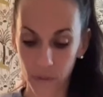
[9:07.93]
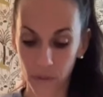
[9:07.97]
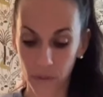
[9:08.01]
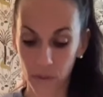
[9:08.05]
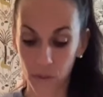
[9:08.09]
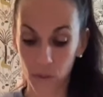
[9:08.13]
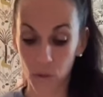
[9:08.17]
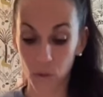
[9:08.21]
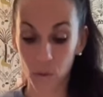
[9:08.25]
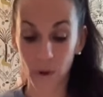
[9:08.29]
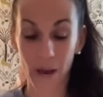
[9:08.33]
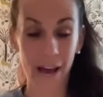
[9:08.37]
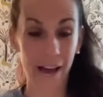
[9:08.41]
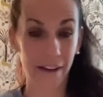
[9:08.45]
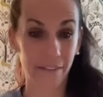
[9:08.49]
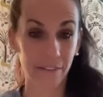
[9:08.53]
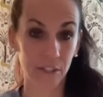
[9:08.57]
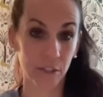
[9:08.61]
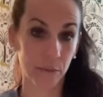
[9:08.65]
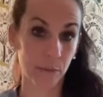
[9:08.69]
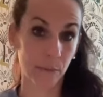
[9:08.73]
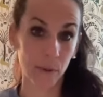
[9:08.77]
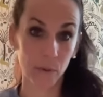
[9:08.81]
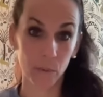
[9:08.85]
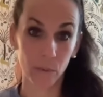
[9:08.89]
you have
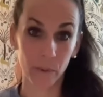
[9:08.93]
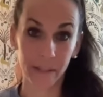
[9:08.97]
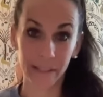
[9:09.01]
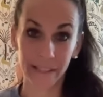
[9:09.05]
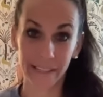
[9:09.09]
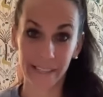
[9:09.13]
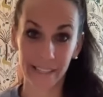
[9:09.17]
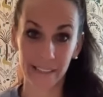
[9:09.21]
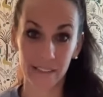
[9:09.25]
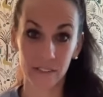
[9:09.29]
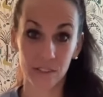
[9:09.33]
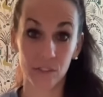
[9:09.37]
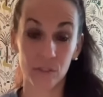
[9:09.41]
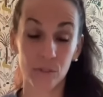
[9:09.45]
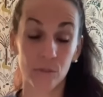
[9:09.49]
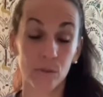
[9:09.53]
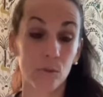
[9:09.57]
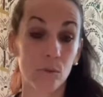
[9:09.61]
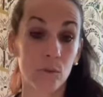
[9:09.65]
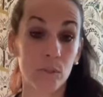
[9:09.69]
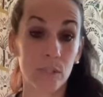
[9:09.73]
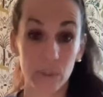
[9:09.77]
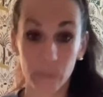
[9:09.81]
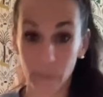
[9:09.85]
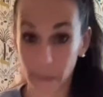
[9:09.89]
to be willing
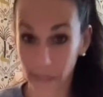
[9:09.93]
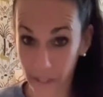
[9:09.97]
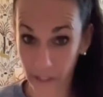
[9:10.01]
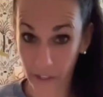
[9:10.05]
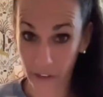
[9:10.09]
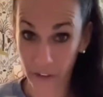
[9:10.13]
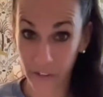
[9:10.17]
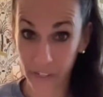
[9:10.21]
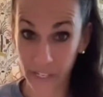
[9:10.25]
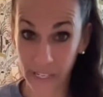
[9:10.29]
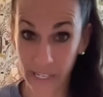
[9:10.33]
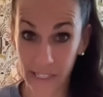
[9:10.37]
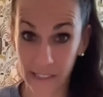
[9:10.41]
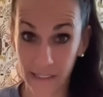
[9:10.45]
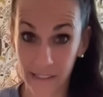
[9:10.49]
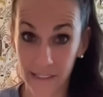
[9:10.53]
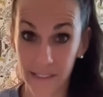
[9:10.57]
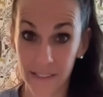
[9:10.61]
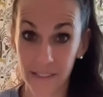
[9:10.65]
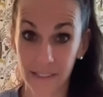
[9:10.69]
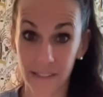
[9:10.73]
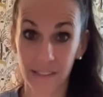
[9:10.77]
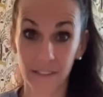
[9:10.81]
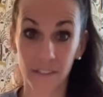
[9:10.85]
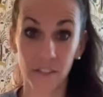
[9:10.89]
to speak your
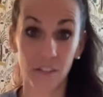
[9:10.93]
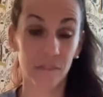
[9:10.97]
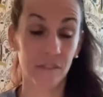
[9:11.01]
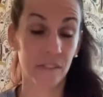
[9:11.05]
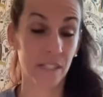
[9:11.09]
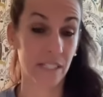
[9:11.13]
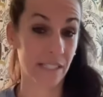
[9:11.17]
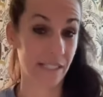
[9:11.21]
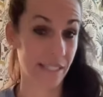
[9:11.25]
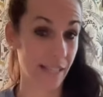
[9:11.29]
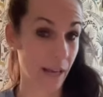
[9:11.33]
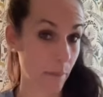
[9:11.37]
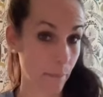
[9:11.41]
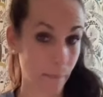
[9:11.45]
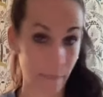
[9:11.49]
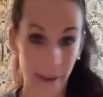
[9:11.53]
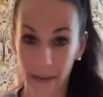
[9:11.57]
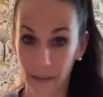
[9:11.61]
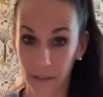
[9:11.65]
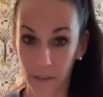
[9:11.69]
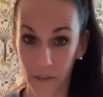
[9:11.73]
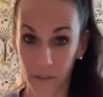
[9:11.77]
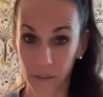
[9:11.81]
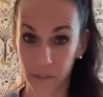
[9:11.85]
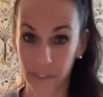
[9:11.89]
needs. You have to set
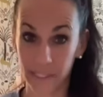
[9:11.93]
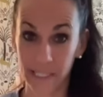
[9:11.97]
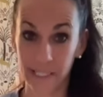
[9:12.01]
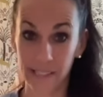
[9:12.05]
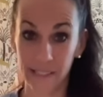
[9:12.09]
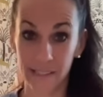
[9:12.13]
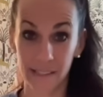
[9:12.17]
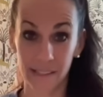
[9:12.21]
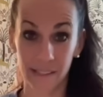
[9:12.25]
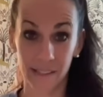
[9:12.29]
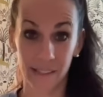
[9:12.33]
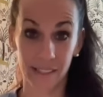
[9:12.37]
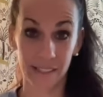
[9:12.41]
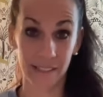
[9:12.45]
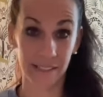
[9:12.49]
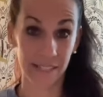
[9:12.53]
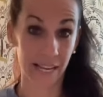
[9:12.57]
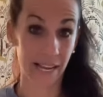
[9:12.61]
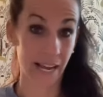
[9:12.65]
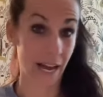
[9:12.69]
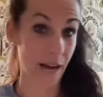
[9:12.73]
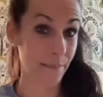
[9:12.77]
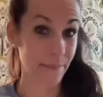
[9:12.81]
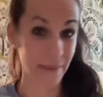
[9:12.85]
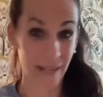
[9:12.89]
boundaries and
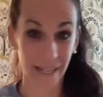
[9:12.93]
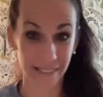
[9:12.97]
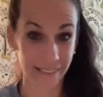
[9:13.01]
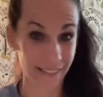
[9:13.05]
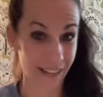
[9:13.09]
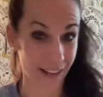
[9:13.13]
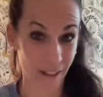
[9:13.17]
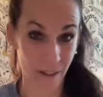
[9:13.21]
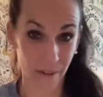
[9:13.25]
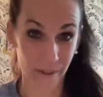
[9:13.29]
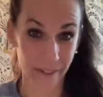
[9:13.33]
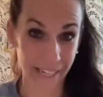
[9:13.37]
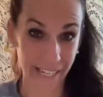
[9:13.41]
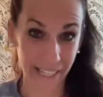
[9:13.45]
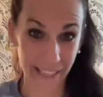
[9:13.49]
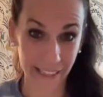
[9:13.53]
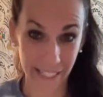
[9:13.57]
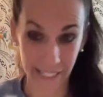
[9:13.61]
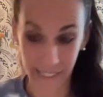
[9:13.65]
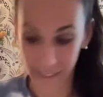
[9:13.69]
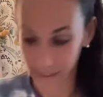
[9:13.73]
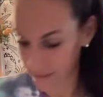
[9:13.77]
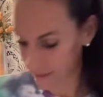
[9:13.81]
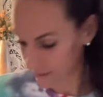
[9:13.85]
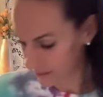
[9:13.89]
say, I'm not tolerating
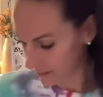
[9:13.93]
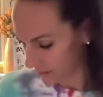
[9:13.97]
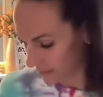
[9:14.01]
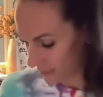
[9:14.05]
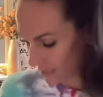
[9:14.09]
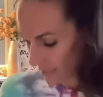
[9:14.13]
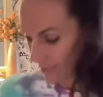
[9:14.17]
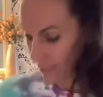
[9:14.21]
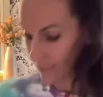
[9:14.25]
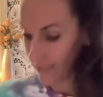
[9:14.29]
this.